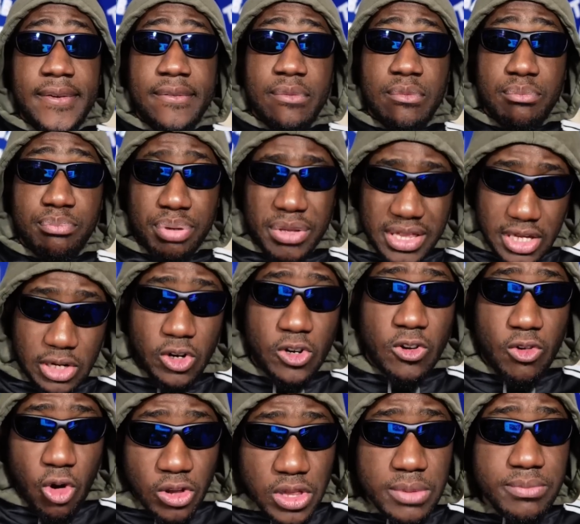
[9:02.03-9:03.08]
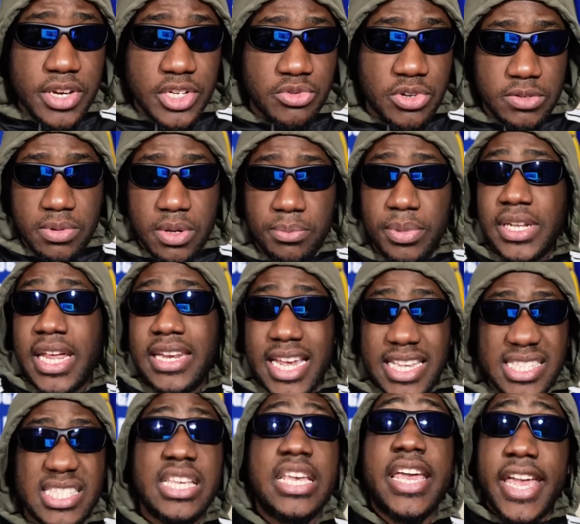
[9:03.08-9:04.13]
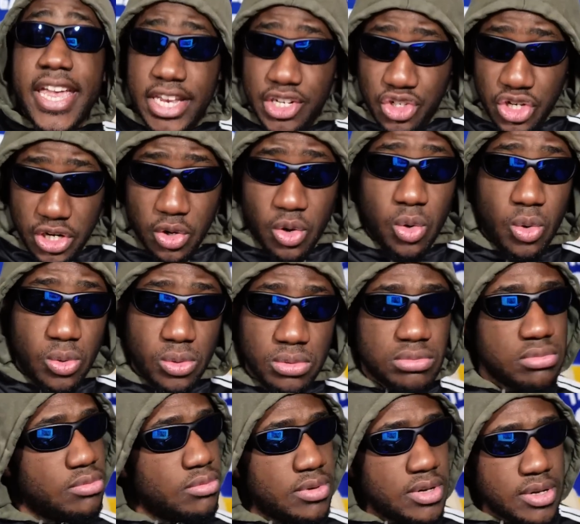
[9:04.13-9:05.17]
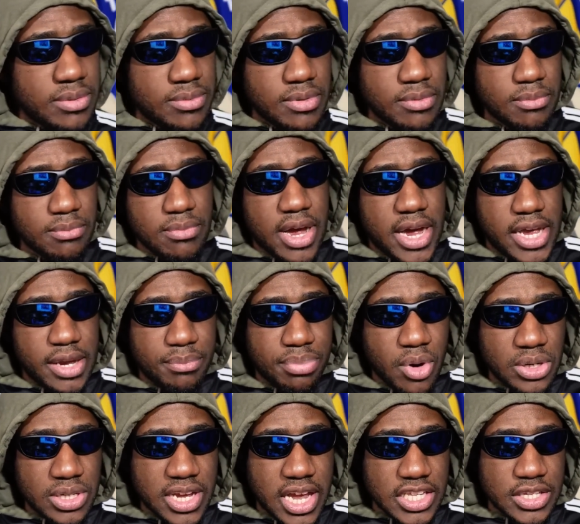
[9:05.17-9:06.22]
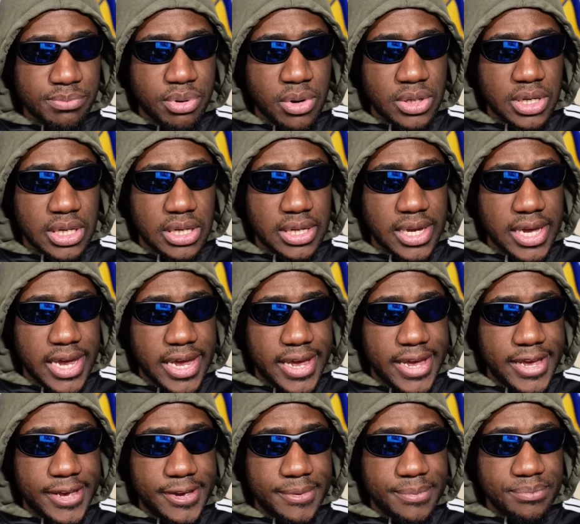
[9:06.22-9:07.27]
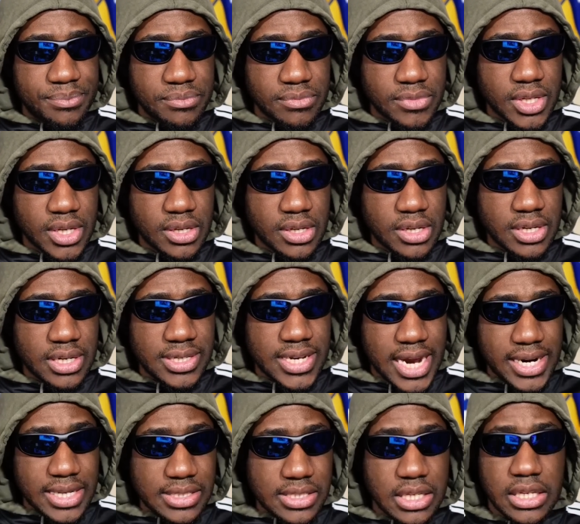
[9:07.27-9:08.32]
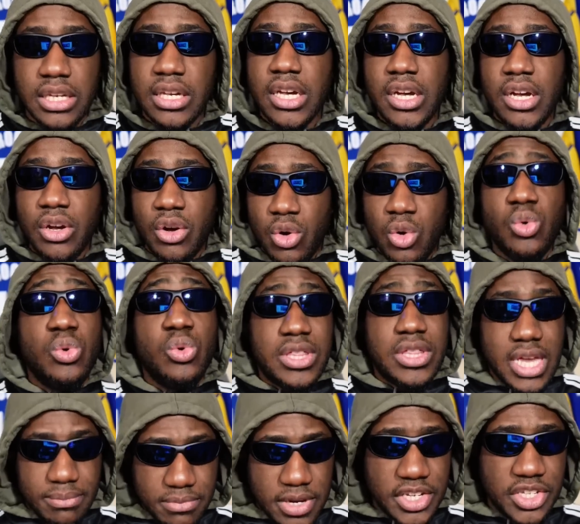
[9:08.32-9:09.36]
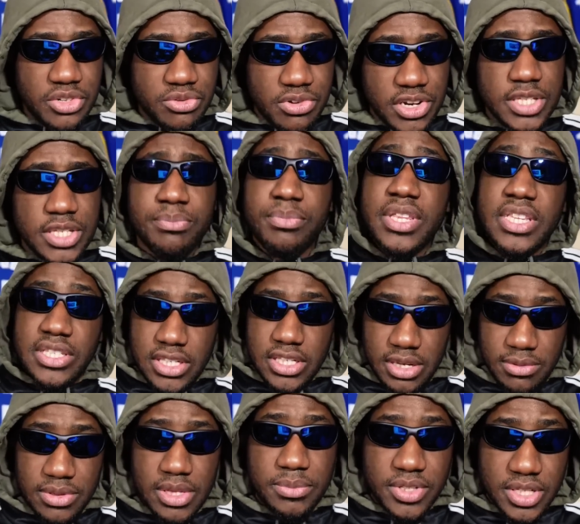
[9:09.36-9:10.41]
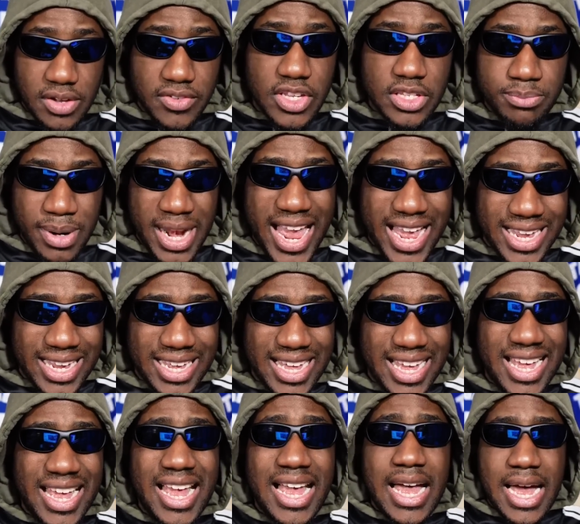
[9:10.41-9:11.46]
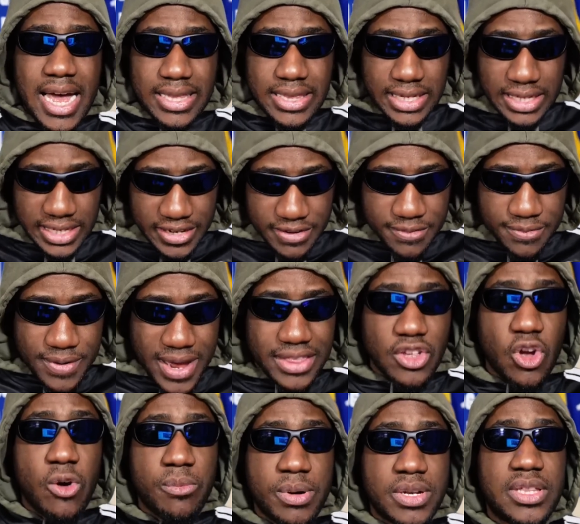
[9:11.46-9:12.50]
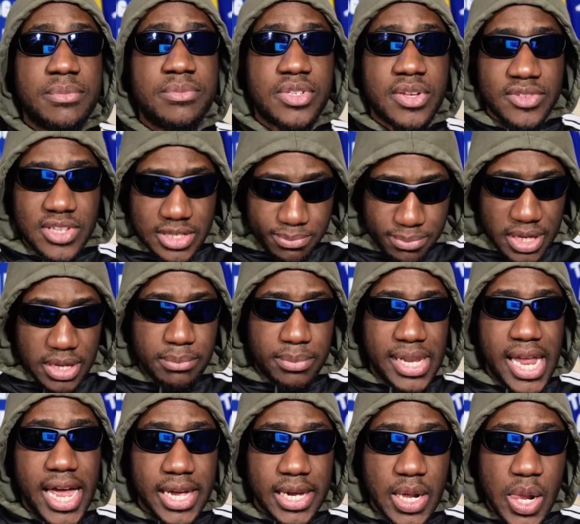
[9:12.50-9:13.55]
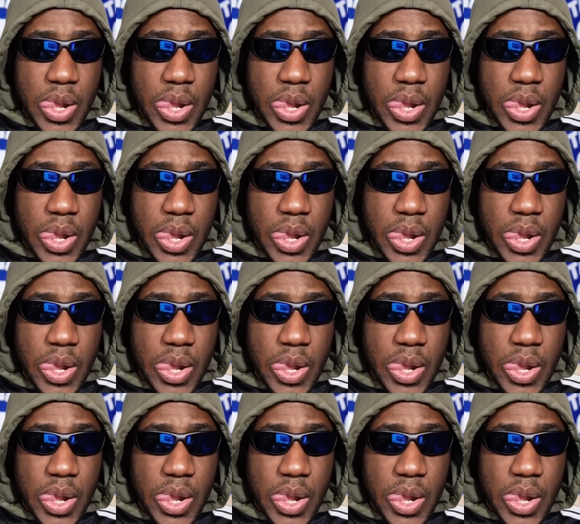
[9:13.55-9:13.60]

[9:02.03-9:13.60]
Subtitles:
But there are a lot of other mixed race people, like, let's say, a J. Cole, my podcast buddy, Danny T, who they're mixed race, but they see themselves as black, and they live and they operate themselves as being black.